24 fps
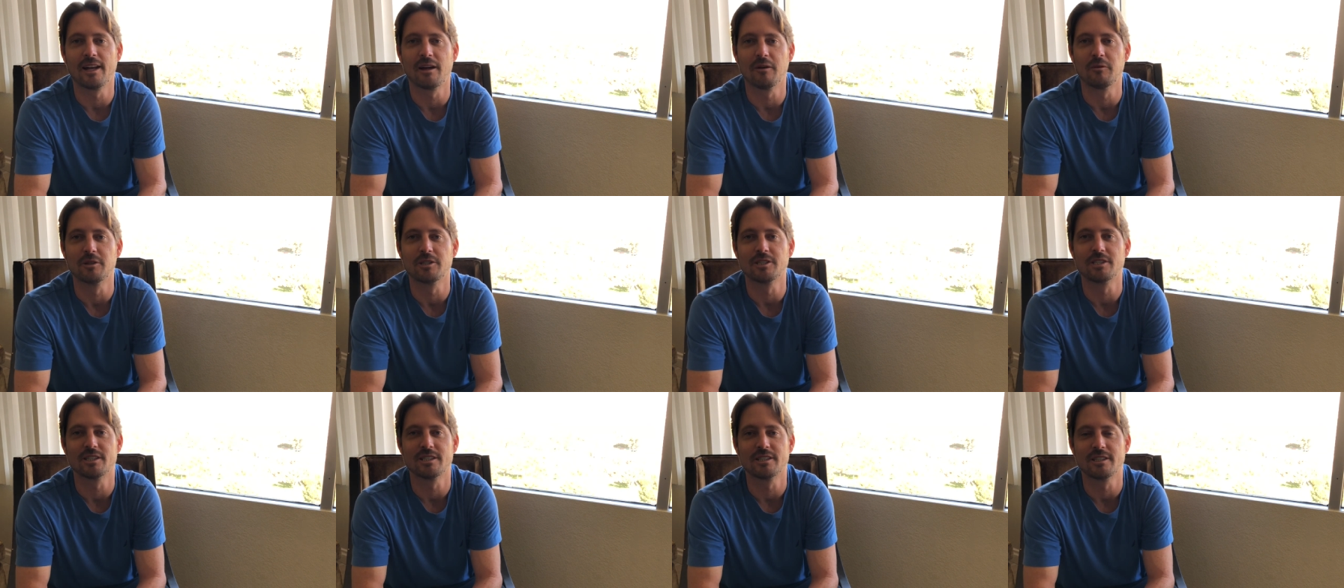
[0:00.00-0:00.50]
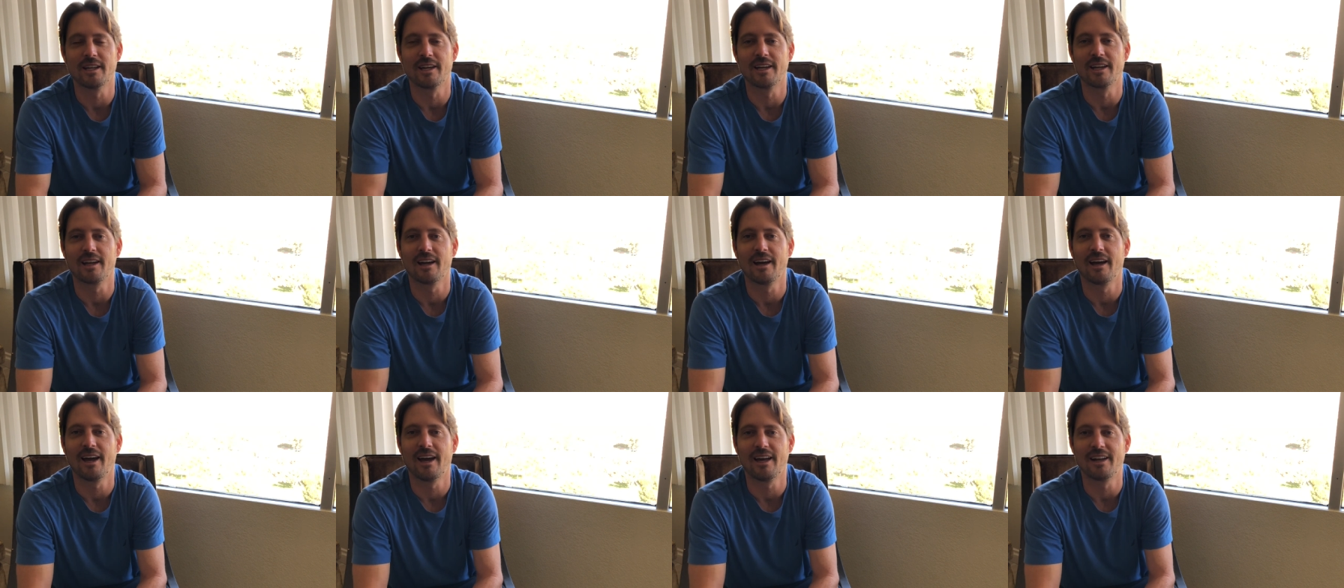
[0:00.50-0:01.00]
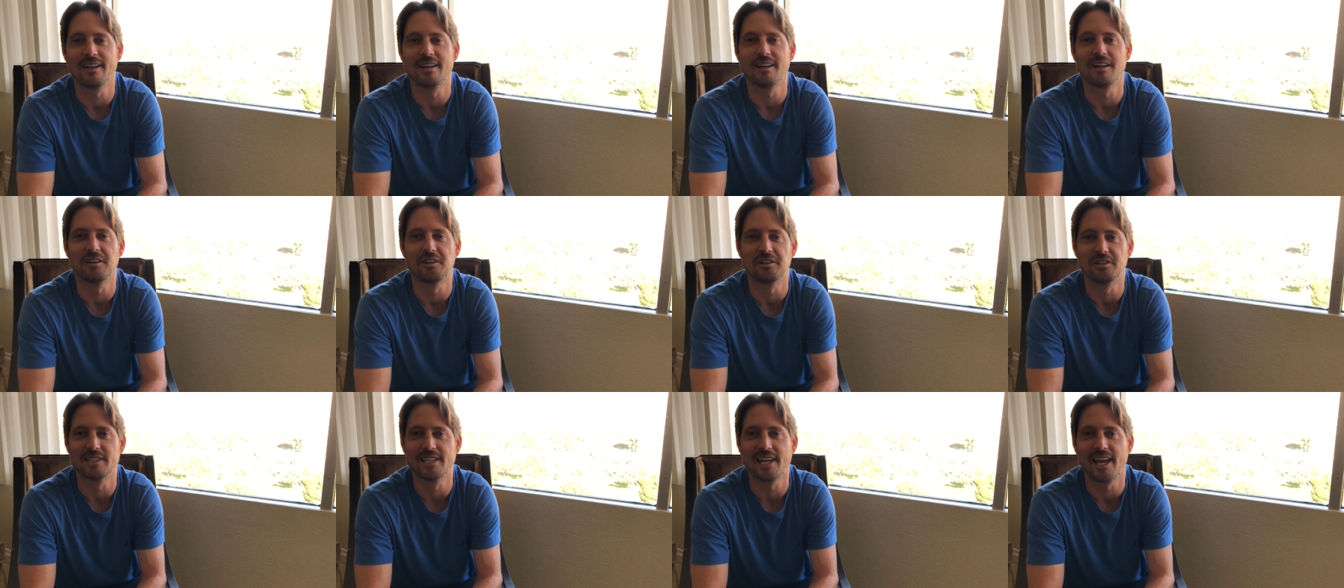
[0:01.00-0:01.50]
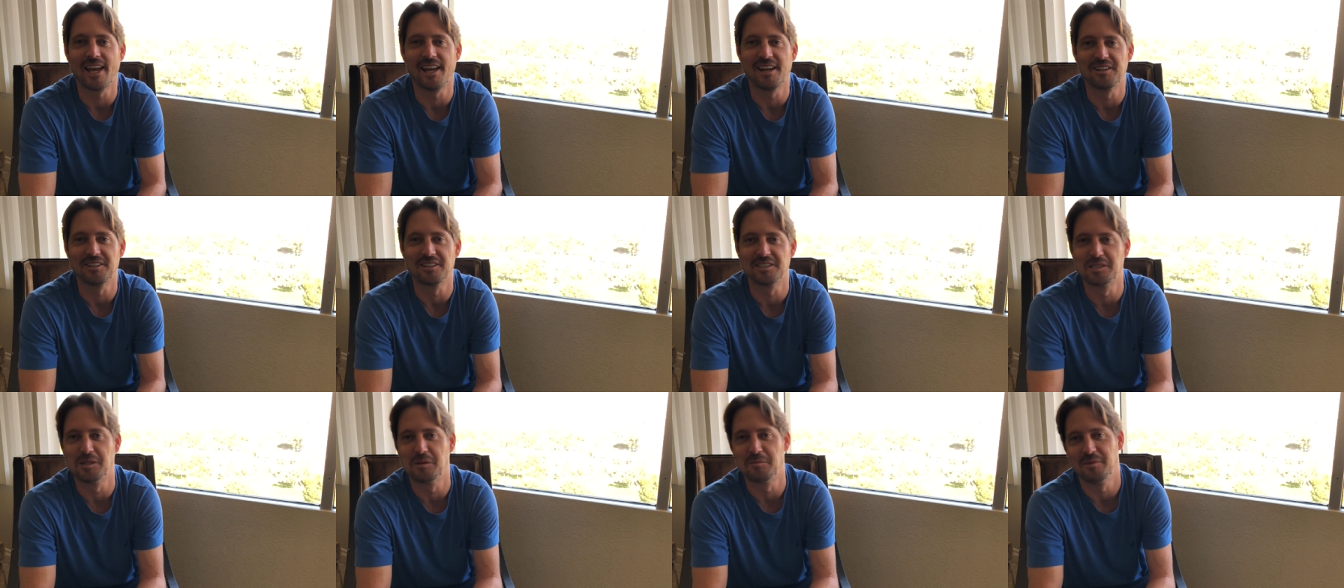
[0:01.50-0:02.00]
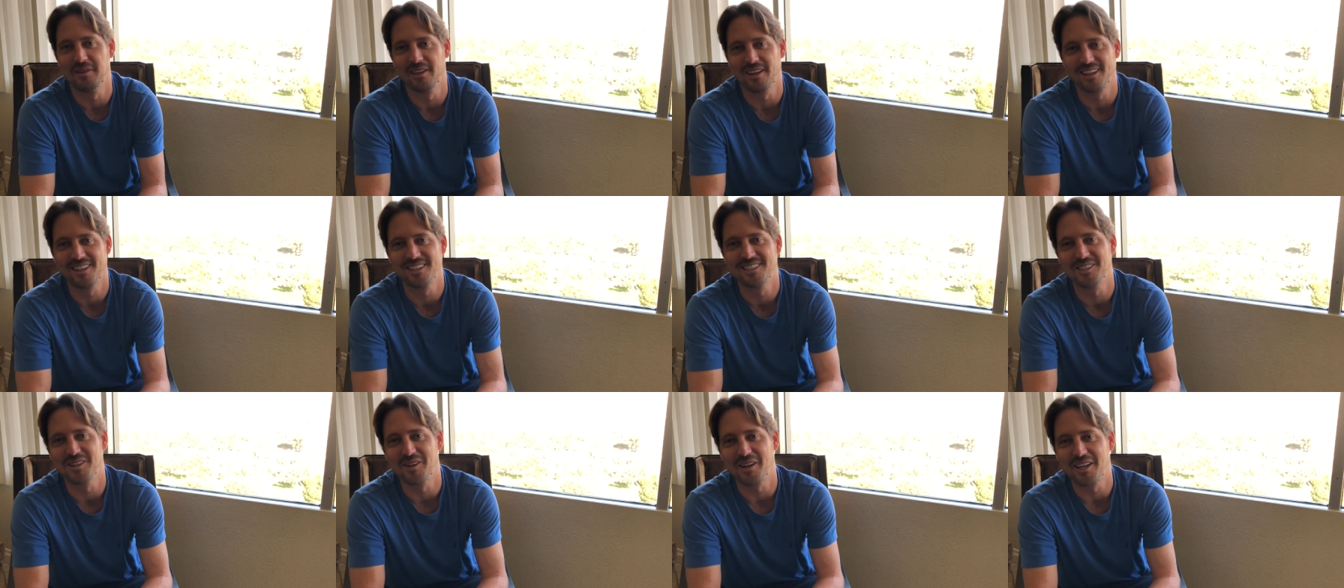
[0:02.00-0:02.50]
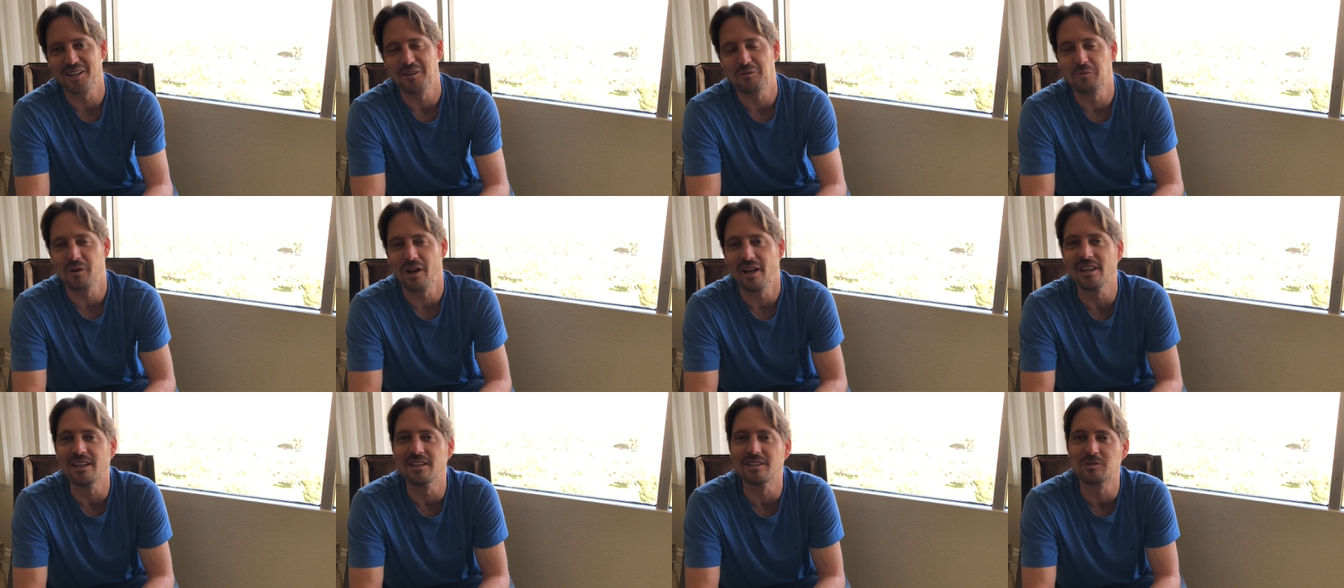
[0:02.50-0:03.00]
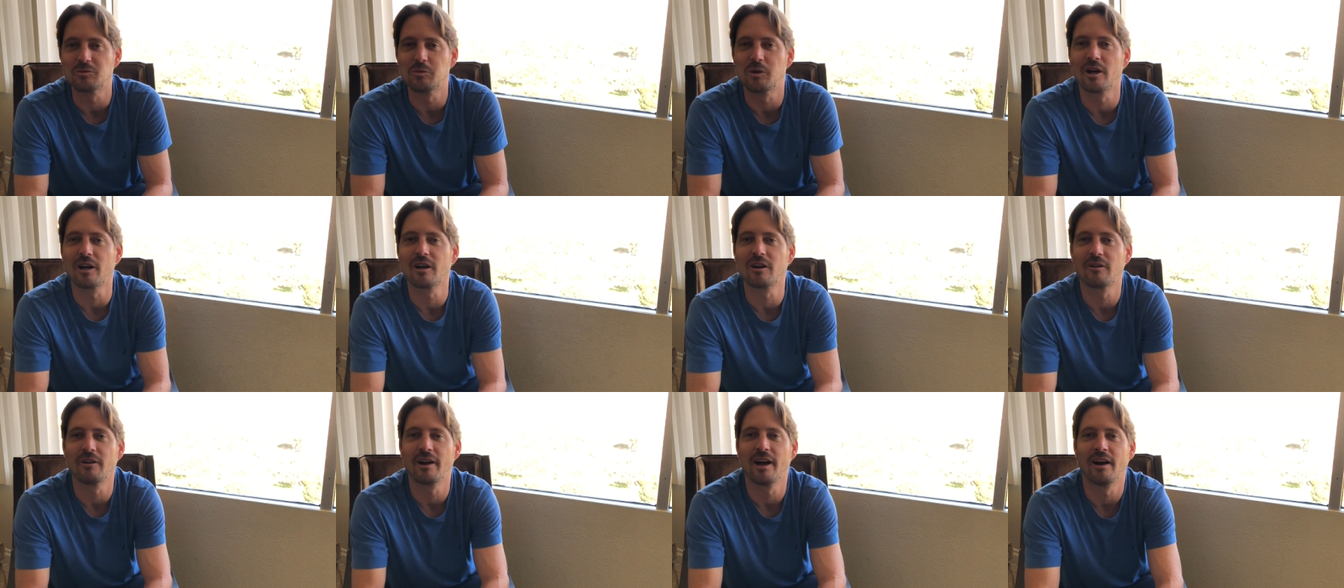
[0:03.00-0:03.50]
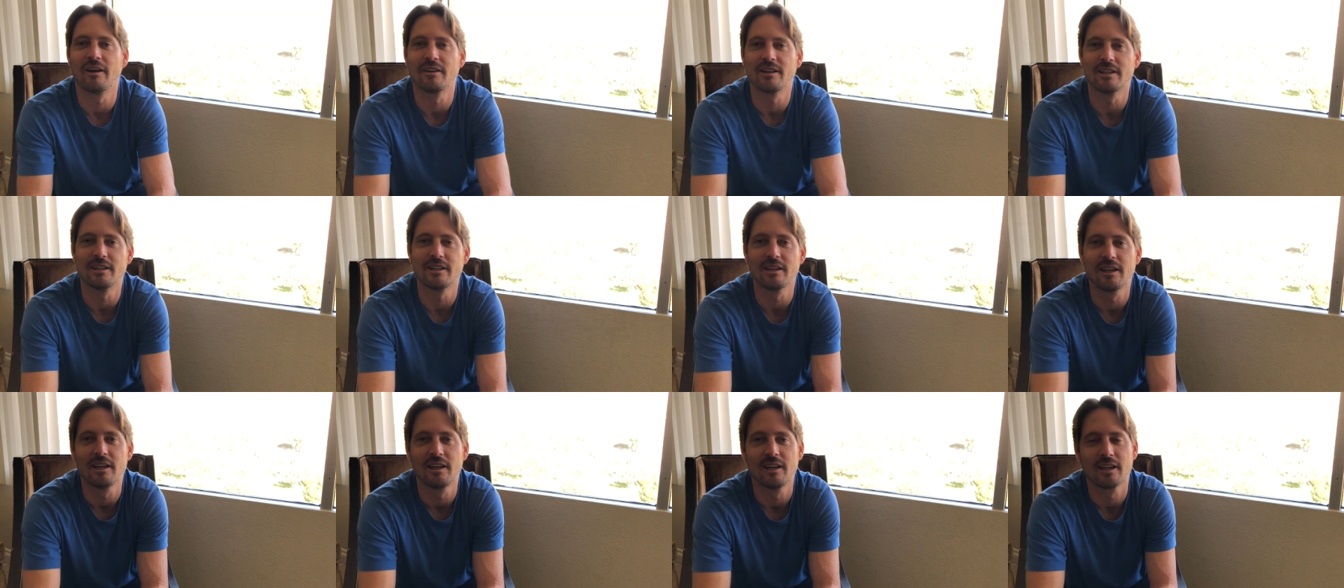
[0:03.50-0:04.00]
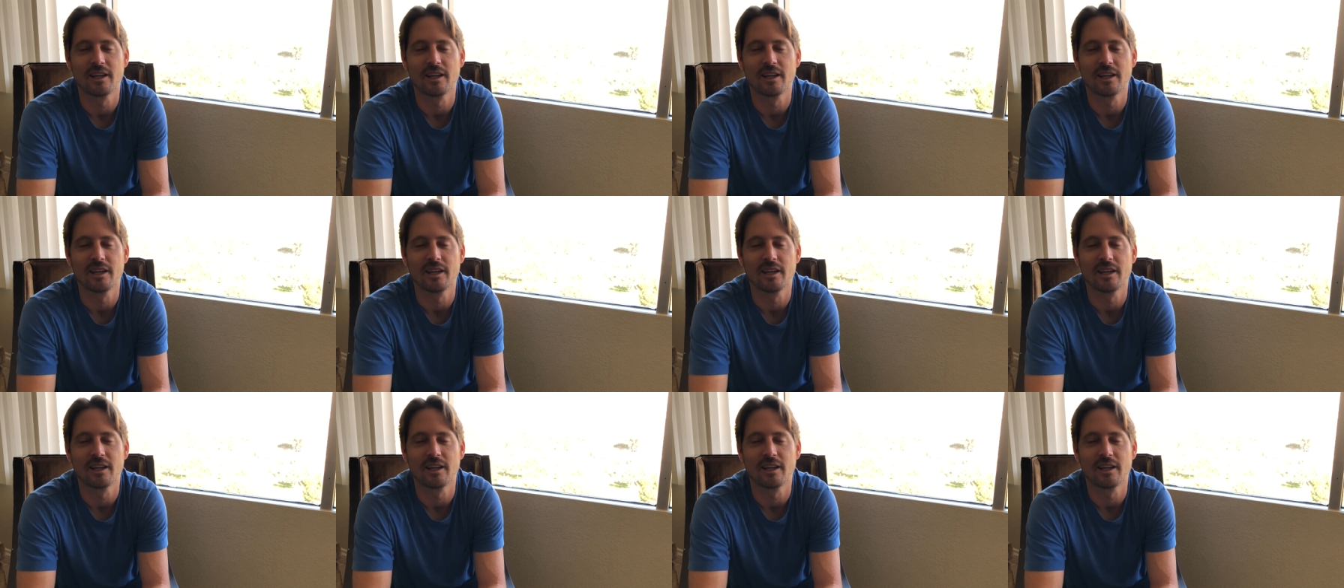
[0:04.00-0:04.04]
I wish like I had another day or something so I could at least walk around and